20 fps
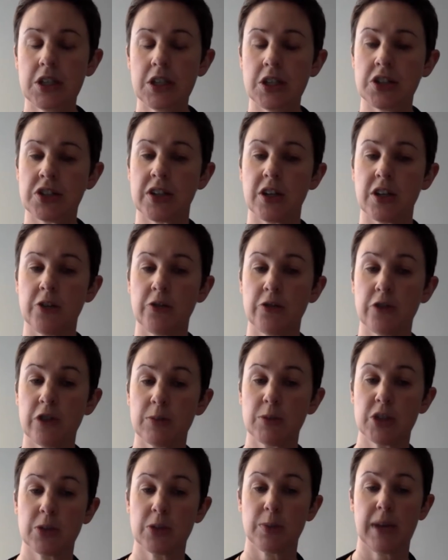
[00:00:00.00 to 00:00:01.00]
So firms
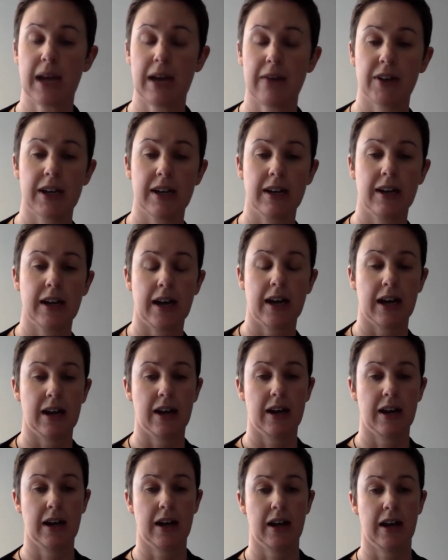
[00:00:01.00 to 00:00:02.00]
should be having
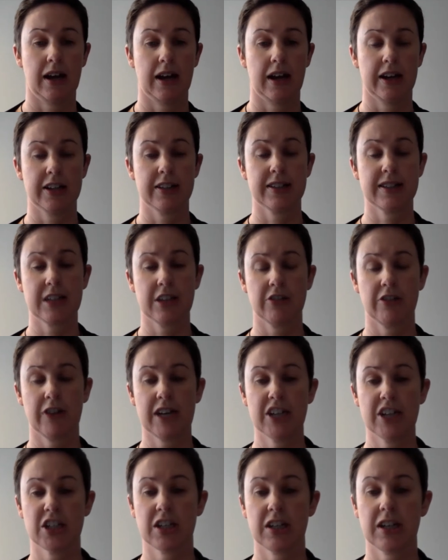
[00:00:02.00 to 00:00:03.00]
a
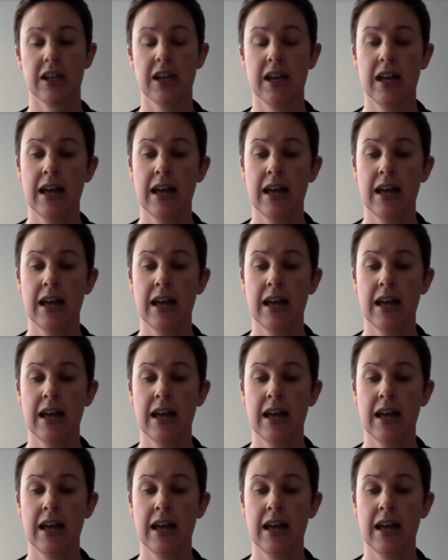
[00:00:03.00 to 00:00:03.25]
consideration